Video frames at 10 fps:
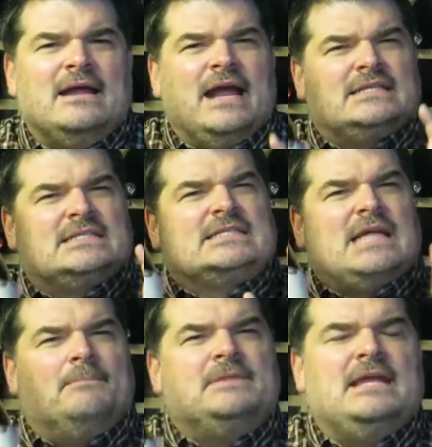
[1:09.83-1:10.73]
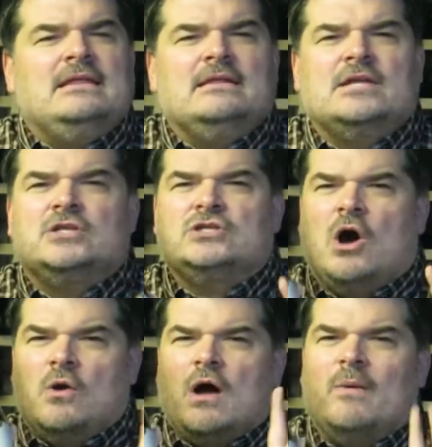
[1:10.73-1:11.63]
It's something you
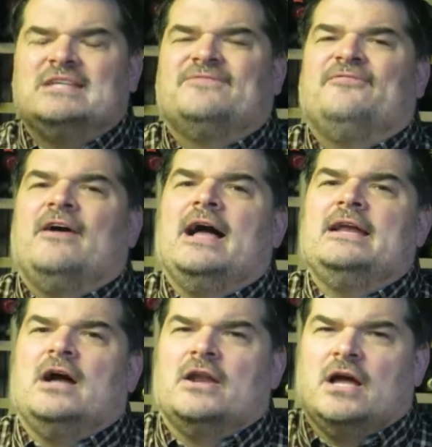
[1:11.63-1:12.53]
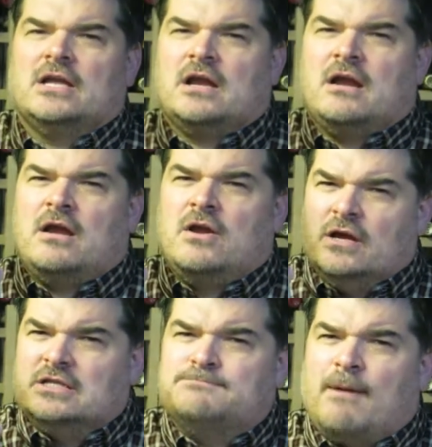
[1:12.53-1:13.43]
don't always find on a
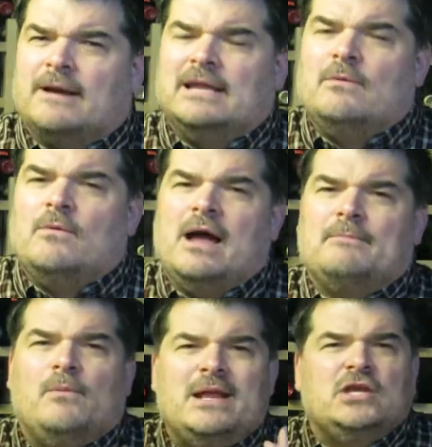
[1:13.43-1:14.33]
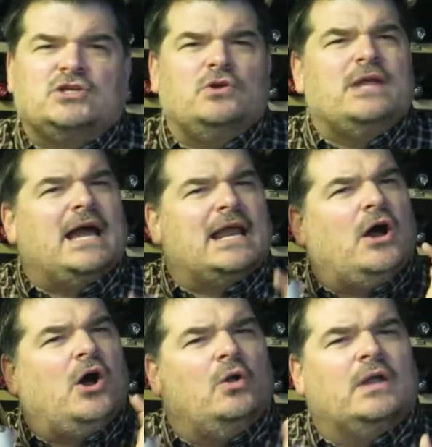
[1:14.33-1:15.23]
good sparkling wine, but when you do, you gotta
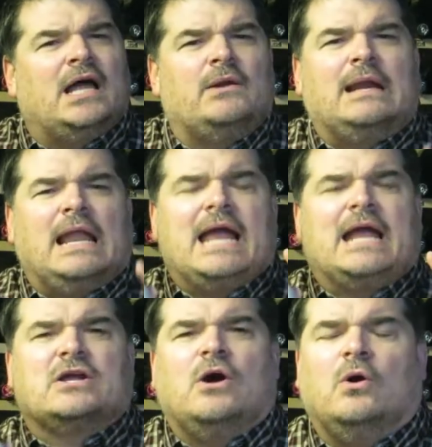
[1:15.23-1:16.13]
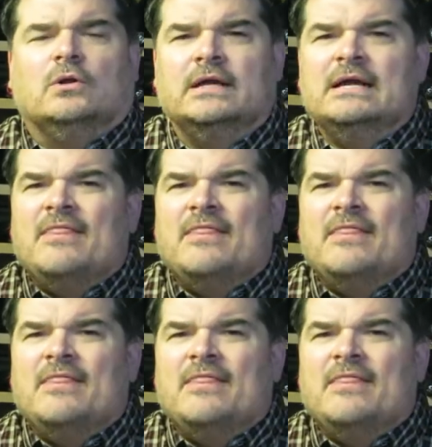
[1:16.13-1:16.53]
hold on to it like gold.